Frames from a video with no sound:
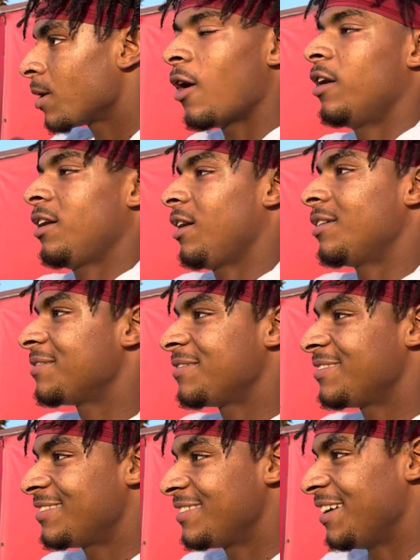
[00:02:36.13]
Oh, no.
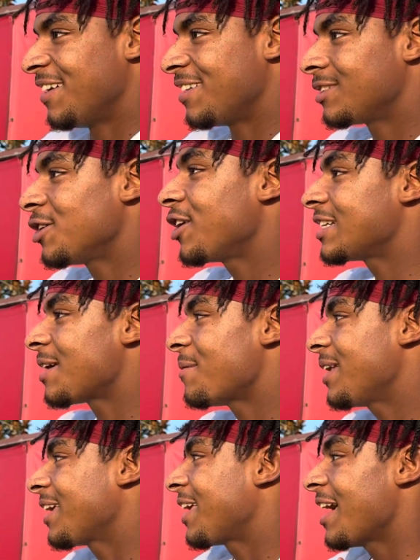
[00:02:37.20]
As long as I
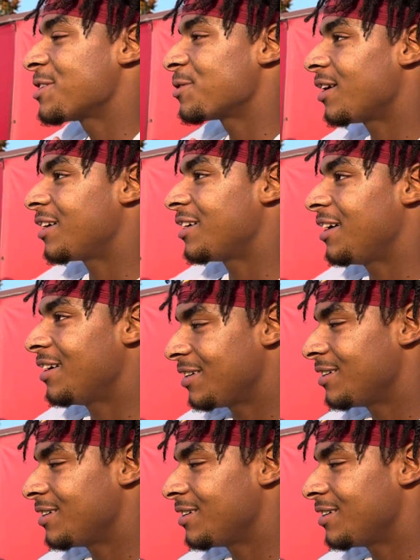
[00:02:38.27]
make the catch, we're all good.